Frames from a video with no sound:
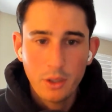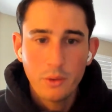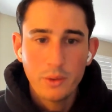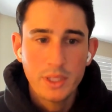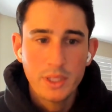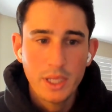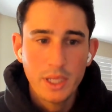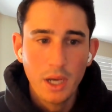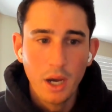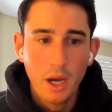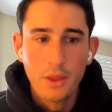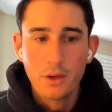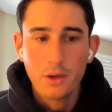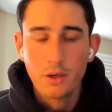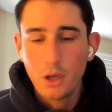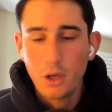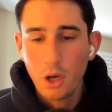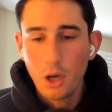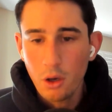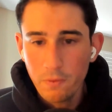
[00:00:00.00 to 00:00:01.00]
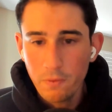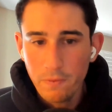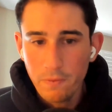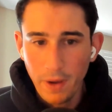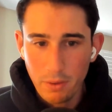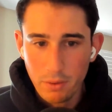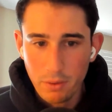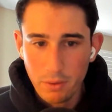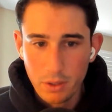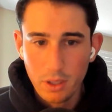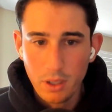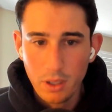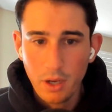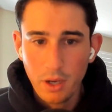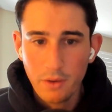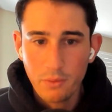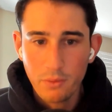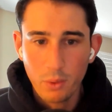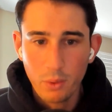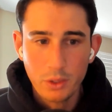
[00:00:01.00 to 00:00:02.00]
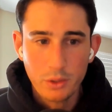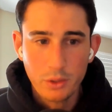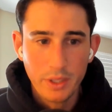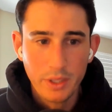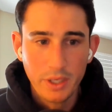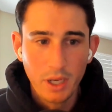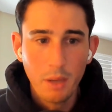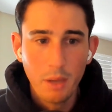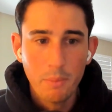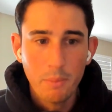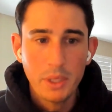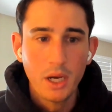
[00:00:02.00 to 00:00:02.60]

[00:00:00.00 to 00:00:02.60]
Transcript: who is the other co-founder of Quadriga,